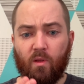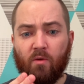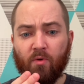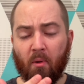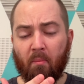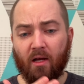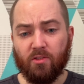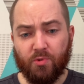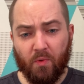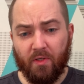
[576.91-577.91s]
from
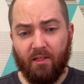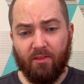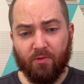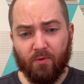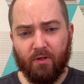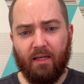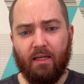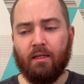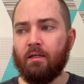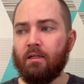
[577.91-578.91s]
about
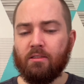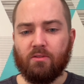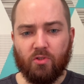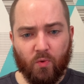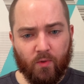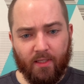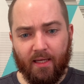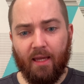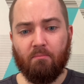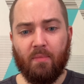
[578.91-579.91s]
23 to
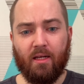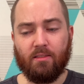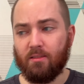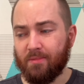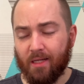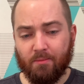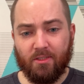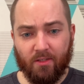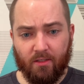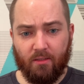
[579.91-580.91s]
28 minutes, sometimes
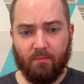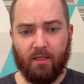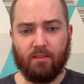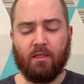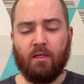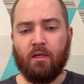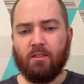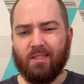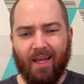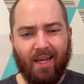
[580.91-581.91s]
30 minutes.
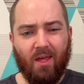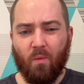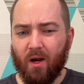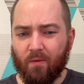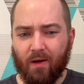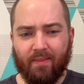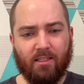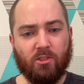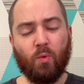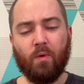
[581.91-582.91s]
So, anywhere around
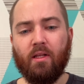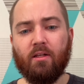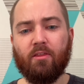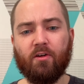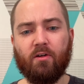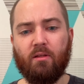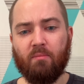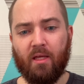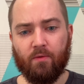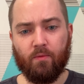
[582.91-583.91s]
that 20 to 30
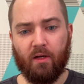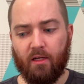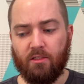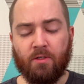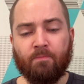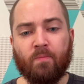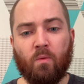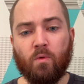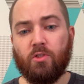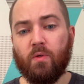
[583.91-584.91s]
minute range,
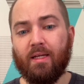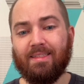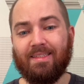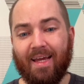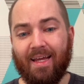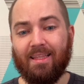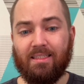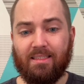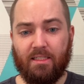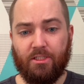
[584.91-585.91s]
we're doing a
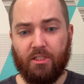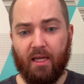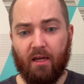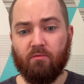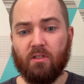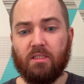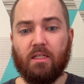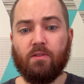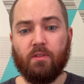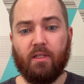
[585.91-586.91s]
daily teaching every
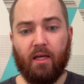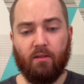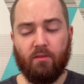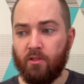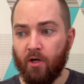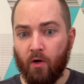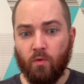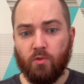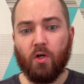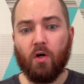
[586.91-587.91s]
single day.
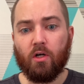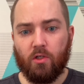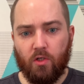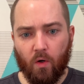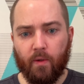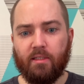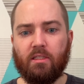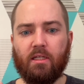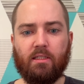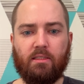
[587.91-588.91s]
Those are going
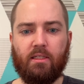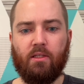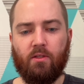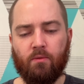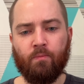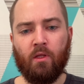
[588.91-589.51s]
to continue